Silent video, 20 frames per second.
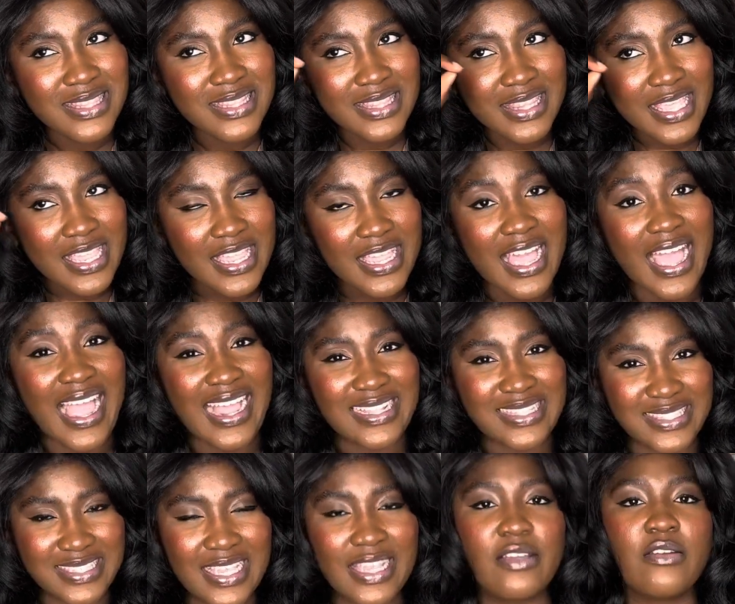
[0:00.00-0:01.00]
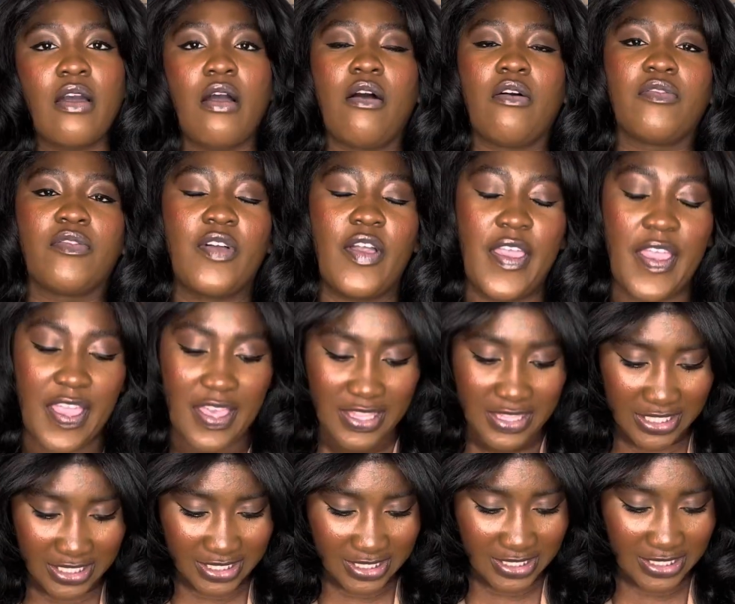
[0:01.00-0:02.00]
thing I ticked off.
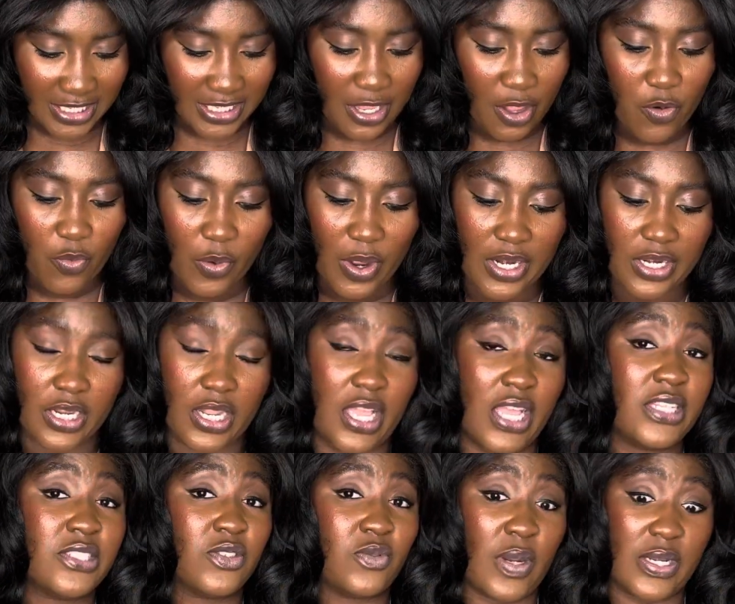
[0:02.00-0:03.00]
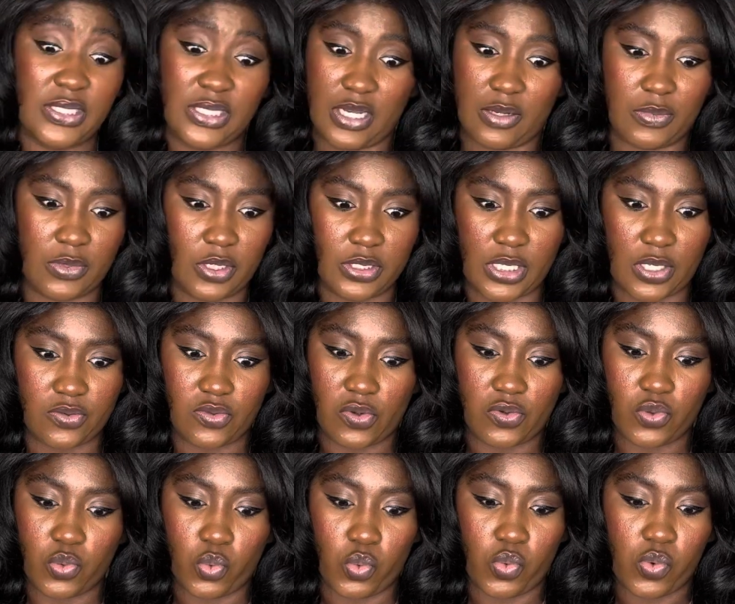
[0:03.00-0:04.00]
The second one, I had to write it down because I talk
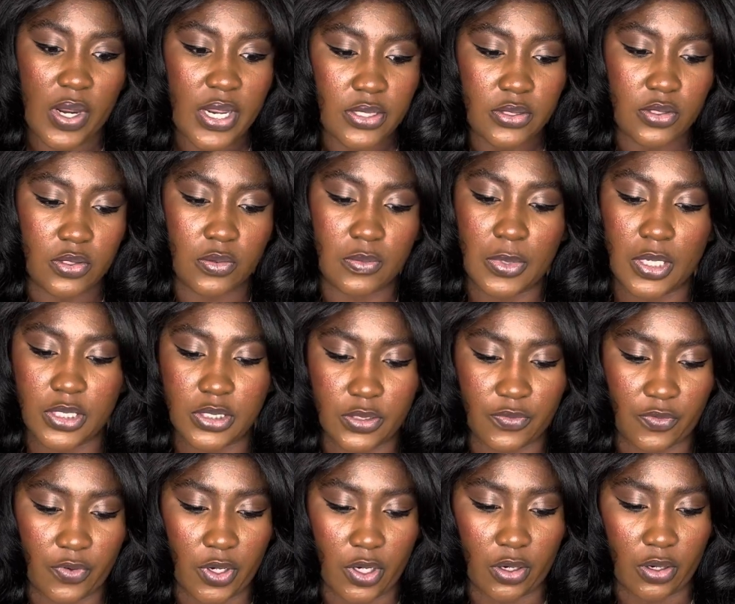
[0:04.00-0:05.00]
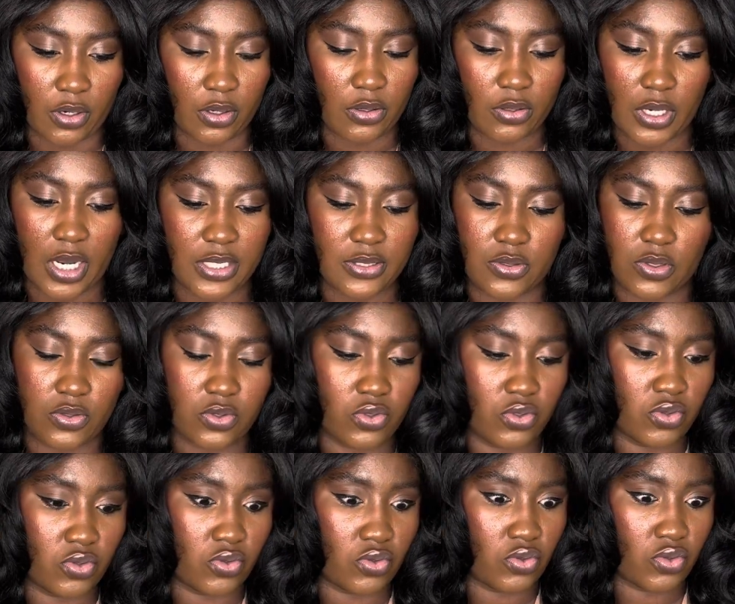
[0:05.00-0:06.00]
way too much for a girl. I talk
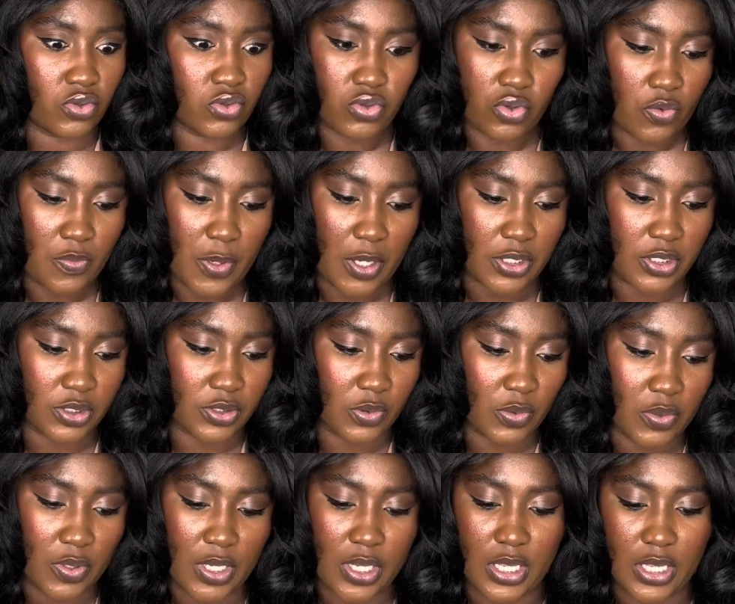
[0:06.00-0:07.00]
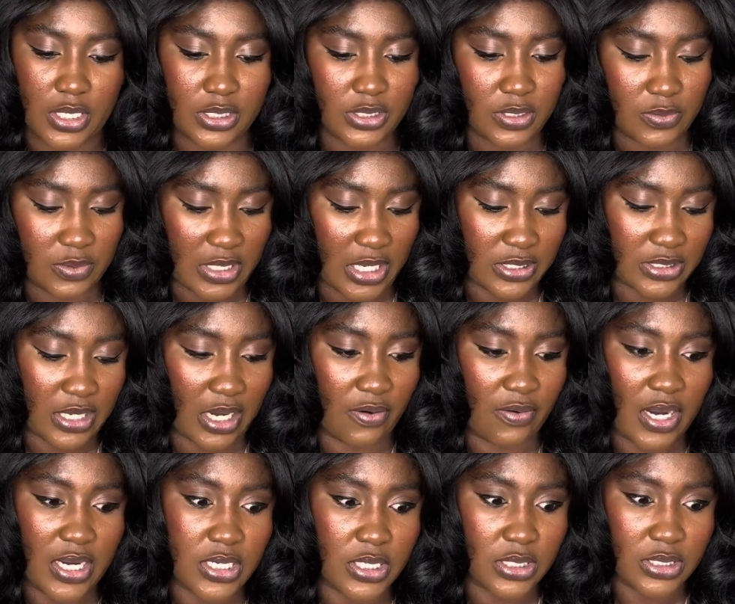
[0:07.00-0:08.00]
so much. So sometimes I
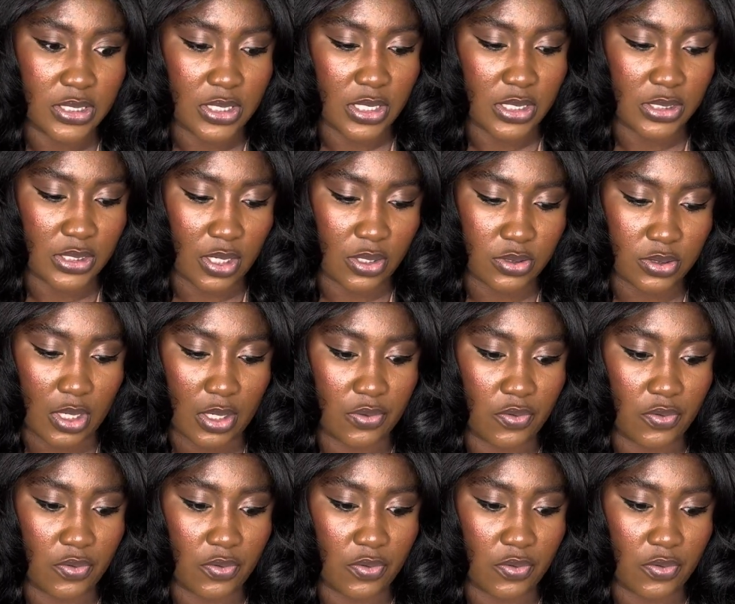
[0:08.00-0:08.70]
write these things down so I